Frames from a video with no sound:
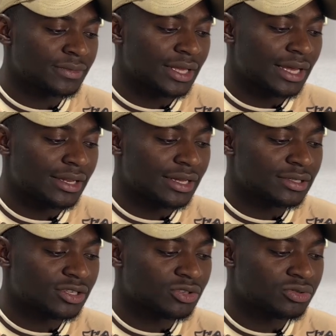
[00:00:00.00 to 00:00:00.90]
And then
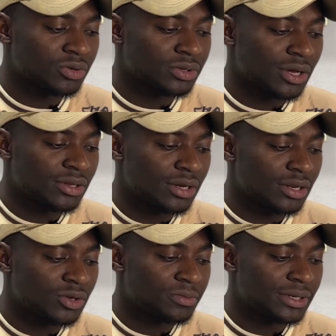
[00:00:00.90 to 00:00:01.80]
scroll down a
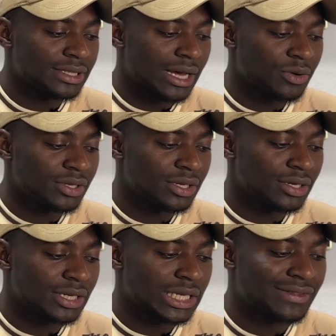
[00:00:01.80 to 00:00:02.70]
little bit down here,
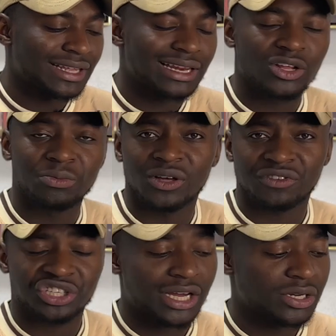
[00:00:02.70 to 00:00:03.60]
give it a little bit of
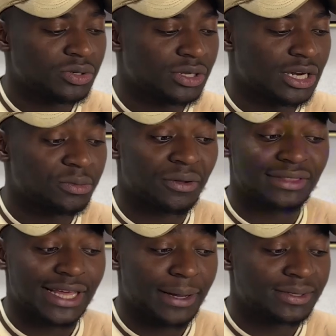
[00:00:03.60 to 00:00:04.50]
shadow, a little bit of
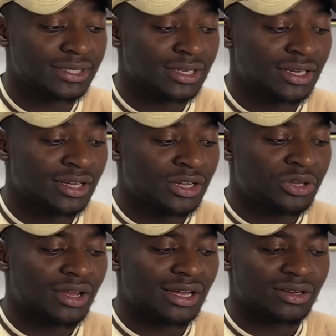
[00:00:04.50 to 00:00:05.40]
depth.
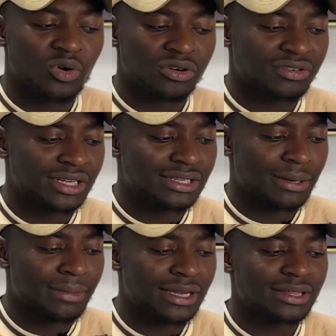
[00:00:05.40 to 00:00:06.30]
You can go crazy and
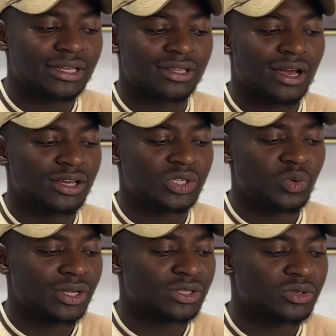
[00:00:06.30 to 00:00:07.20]
make it as dark as you
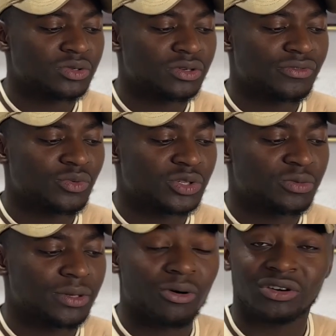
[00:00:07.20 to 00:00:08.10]
want to if you want to be
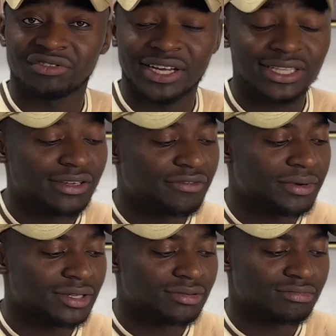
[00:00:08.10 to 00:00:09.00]
more creative,
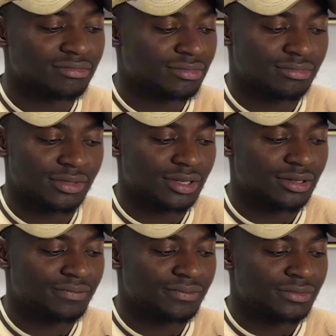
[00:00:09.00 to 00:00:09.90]
but
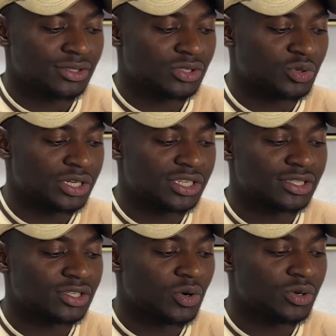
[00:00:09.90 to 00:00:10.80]
to each its
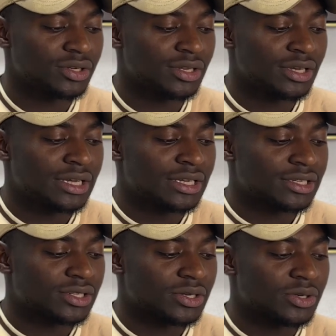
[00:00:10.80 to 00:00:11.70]
own.
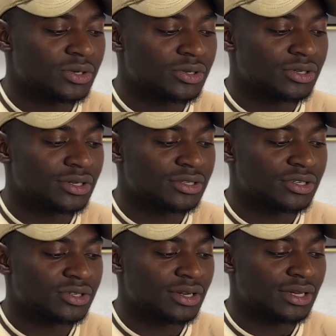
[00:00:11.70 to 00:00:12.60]
So I'm just
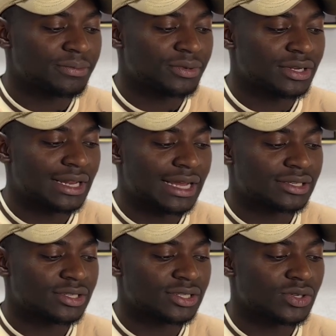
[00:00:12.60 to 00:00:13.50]
gonna put it like
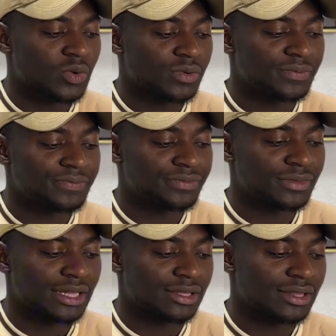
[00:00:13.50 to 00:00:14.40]
so.
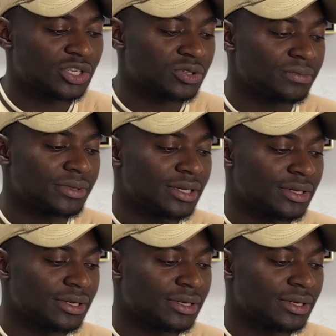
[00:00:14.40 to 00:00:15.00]
I think that should be